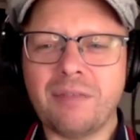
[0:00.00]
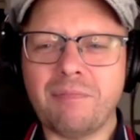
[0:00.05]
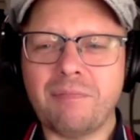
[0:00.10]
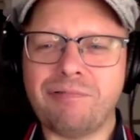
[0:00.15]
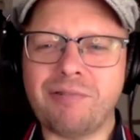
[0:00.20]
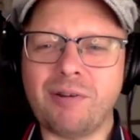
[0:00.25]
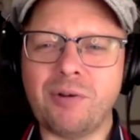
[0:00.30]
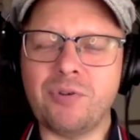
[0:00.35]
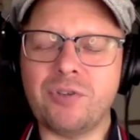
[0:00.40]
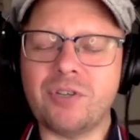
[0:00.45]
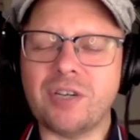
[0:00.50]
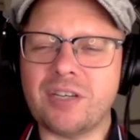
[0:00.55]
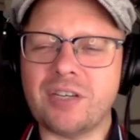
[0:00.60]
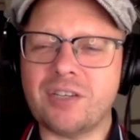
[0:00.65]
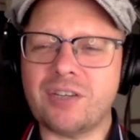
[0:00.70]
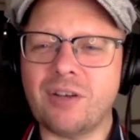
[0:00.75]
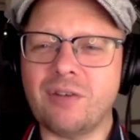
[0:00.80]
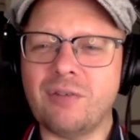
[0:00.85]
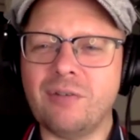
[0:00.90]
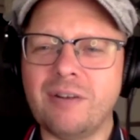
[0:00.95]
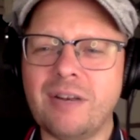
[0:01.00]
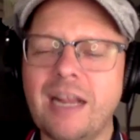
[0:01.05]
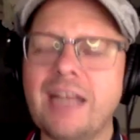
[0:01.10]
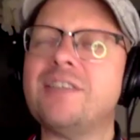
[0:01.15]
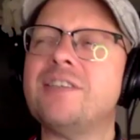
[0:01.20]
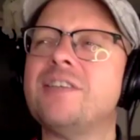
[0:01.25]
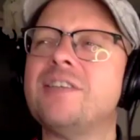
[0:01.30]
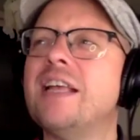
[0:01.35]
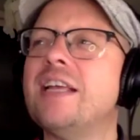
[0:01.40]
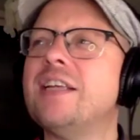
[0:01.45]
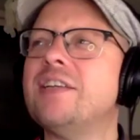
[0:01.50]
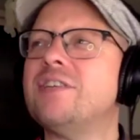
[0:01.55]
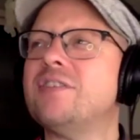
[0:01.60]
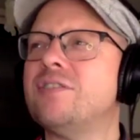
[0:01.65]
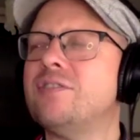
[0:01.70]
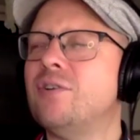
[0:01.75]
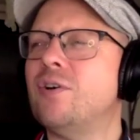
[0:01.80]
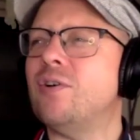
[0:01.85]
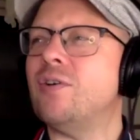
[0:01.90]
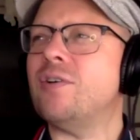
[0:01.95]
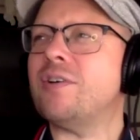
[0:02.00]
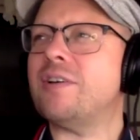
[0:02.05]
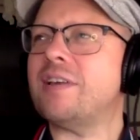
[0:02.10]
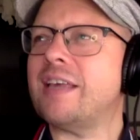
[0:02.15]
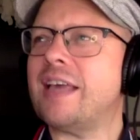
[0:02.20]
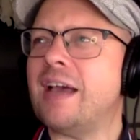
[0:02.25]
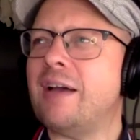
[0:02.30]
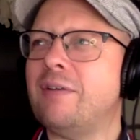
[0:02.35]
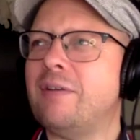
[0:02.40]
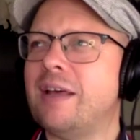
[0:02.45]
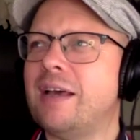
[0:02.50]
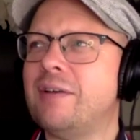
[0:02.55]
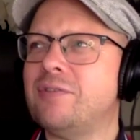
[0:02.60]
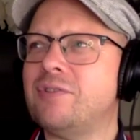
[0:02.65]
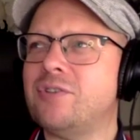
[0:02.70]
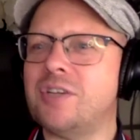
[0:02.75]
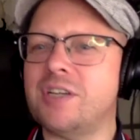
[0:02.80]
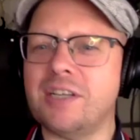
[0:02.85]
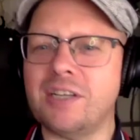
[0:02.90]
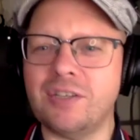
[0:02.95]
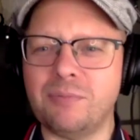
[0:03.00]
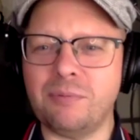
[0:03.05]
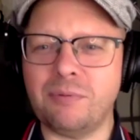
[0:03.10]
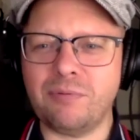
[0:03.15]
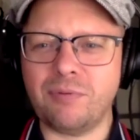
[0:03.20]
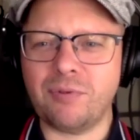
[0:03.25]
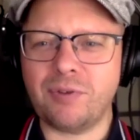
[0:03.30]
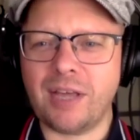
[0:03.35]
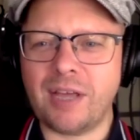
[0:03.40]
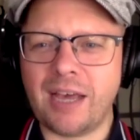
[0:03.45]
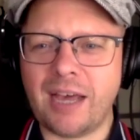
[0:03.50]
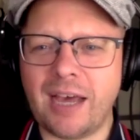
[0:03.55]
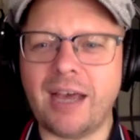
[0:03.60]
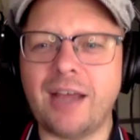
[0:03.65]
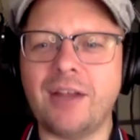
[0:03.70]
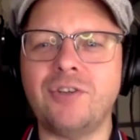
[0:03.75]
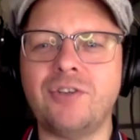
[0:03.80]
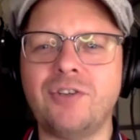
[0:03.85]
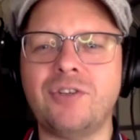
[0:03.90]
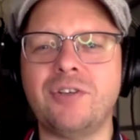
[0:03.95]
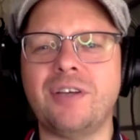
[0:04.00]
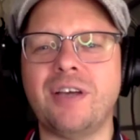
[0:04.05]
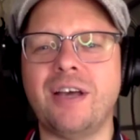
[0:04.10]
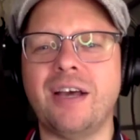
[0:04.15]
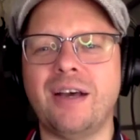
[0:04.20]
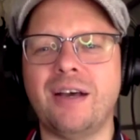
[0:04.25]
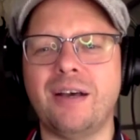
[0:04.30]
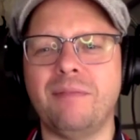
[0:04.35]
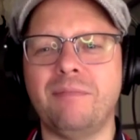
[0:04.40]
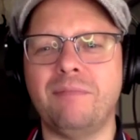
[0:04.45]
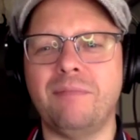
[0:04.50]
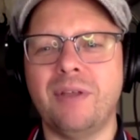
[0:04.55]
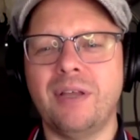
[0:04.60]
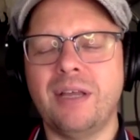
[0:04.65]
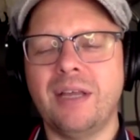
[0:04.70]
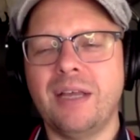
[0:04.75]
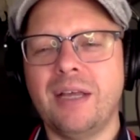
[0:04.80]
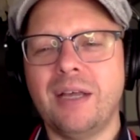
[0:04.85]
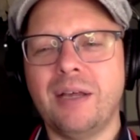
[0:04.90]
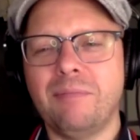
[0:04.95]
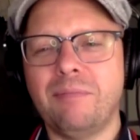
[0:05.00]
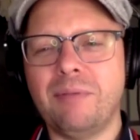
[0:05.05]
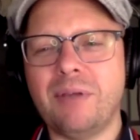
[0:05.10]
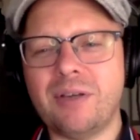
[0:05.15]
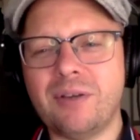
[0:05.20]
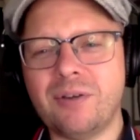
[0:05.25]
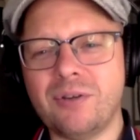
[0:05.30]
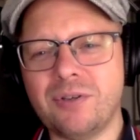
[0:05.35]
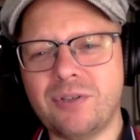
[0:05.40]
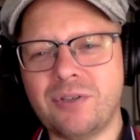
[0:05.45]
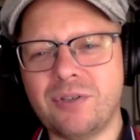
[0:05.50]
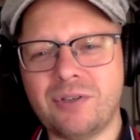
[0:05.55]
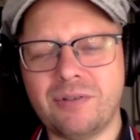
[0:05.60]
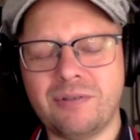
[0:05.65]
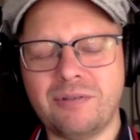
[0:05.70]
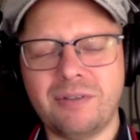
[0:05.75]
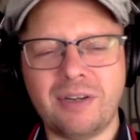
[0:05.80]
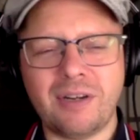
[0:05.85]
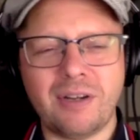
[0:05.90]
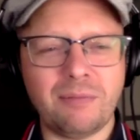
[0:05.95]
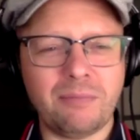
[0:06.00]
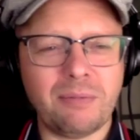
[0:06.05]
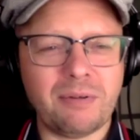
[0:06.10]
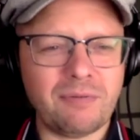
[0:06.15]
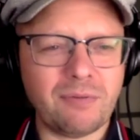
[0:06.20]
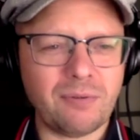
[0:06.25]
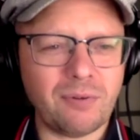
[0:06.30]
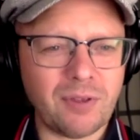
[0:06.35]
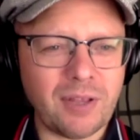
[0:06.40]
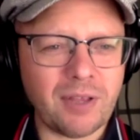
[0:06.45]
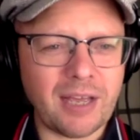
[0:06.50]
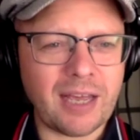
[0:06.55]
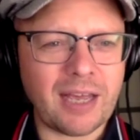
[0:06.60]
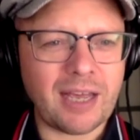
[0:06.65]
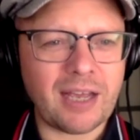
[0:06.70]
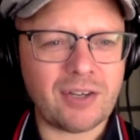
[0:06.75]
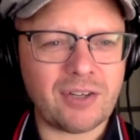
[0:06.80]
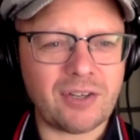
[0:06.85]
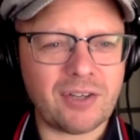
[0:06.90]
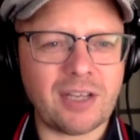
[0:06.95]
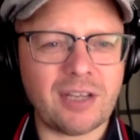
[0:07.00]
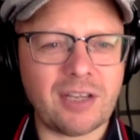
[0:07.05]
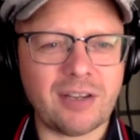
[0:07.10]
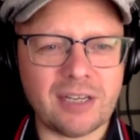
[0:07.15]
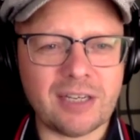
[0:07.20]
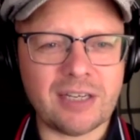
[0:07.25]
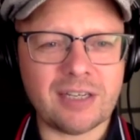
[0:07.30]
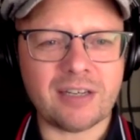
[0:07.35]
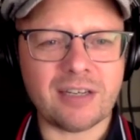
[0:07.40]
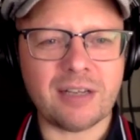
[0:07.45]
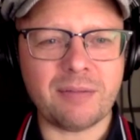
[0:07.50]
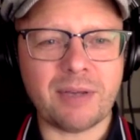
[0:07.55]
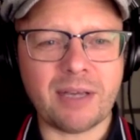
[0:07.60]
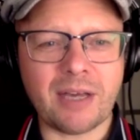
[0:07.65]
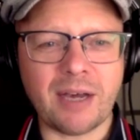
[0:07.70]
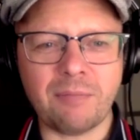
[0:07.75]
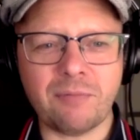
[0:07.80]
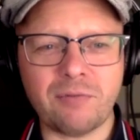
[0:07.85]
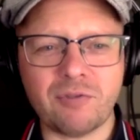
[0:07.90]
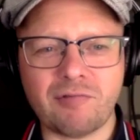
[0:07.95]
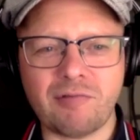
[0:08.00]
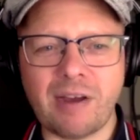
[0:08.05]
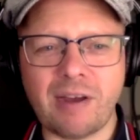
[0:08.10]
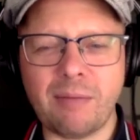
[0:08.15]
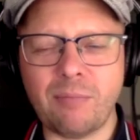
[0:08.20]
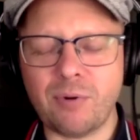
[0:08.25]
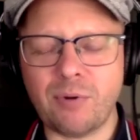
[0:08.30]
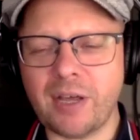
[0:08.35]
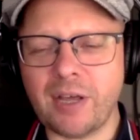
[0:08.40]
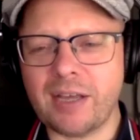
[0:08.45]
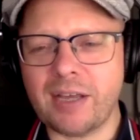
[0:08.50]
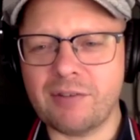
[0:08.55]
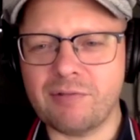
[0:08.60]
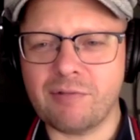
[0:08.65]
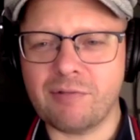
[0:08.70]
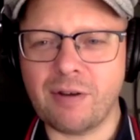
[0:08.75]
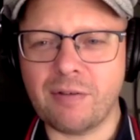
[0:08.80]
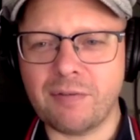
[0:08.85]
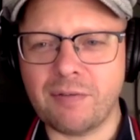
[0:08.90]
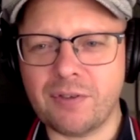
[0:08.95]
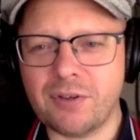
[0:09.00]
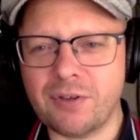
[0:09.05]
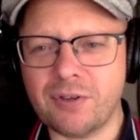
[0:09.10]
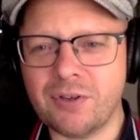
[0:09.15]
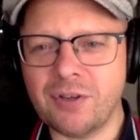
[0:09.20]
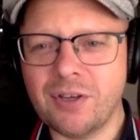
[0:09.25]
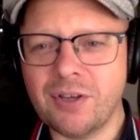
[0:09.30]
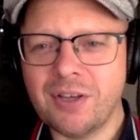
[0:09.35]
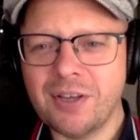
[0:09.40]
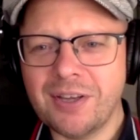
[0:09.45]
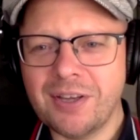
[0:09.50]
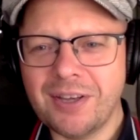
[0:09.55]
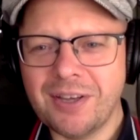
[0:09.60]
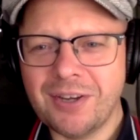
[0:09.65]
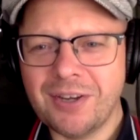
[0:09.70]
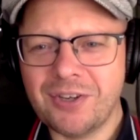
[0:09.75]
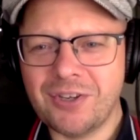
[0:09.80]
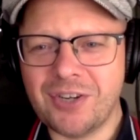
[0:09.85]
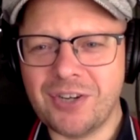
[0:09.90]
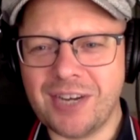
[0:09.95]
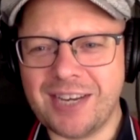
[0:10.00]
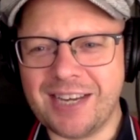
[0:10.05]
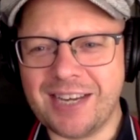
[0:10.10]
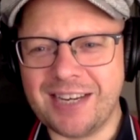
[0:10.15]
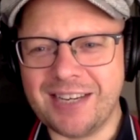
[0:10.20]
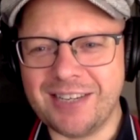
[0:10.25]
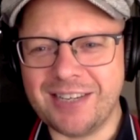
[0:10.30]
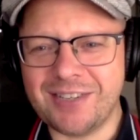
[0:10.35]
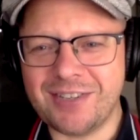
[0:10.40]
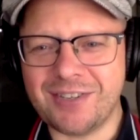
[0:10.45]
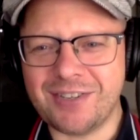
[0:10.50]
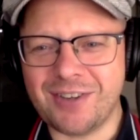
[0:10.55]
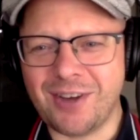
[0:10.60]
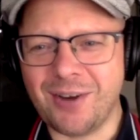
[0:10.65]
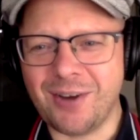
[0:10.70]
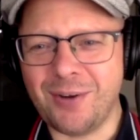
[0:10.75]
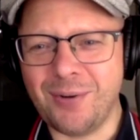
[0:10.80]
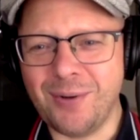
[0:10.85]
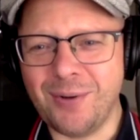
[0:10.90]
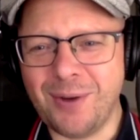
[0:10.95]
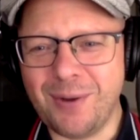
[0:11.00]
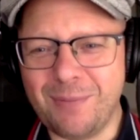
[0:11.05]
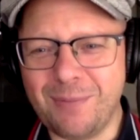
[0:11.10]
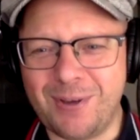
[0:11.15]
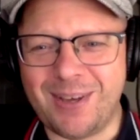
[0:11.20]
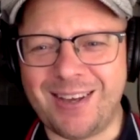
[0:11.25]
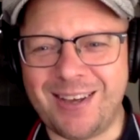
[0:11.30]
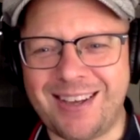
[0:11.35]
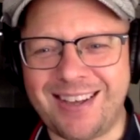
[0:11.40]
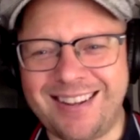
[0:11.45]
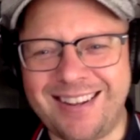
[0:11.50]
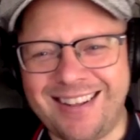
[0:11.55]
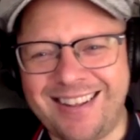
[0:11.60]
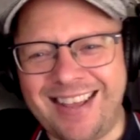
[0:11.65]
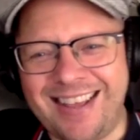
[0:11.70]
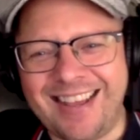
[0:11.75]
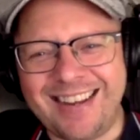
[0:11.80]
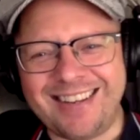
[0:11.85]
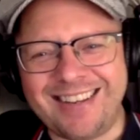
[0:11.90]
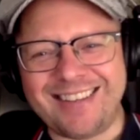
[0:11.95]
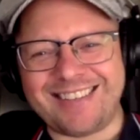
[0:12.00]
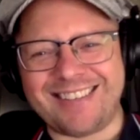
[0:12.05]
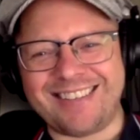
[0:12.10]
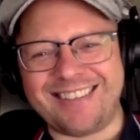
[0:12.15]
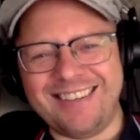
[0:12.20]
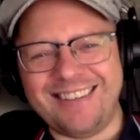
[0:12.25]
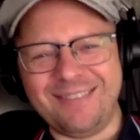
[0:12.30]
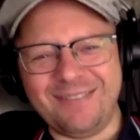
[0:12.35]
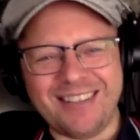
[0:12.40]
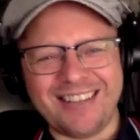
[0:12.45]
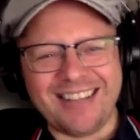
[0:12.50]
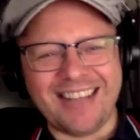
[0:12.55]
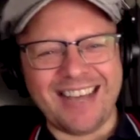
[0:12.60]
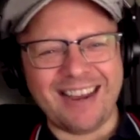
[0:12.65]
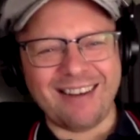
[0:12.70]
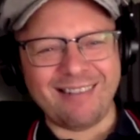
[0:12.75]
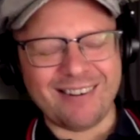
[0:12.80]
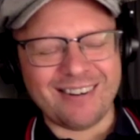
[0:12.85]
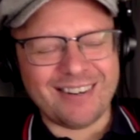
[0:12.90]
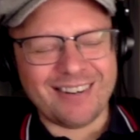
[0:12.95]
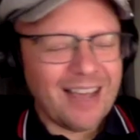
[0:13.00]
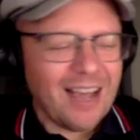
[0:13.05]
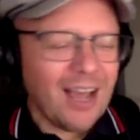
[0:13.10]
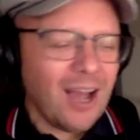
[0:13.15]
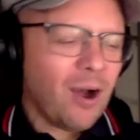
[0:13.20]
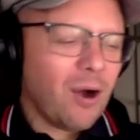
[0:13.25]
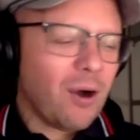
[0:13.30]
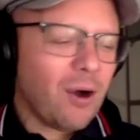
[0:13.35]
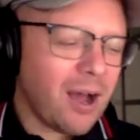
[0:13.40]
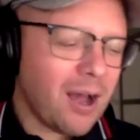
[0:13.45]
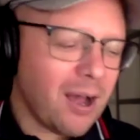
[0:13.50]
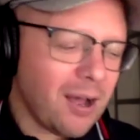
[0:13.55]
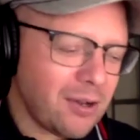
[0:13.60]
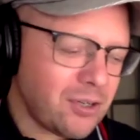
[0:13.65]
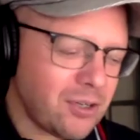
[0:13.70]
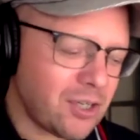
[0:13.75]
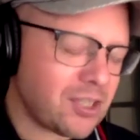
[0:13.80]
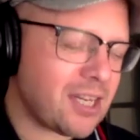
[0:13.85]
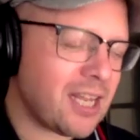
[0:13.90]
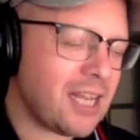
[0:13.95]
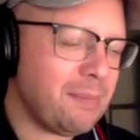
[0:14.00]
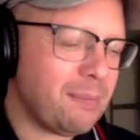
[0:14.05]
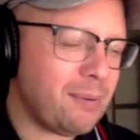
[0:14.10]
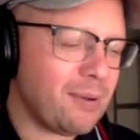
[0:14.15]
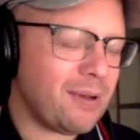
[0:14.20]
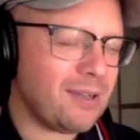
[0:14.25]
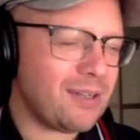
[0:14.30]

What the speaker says: process. So let's not count our chickens before they're hatched. Because before they're hatched, they could easily become scrambled eggs rather than chickens. So let's leave it there and just keep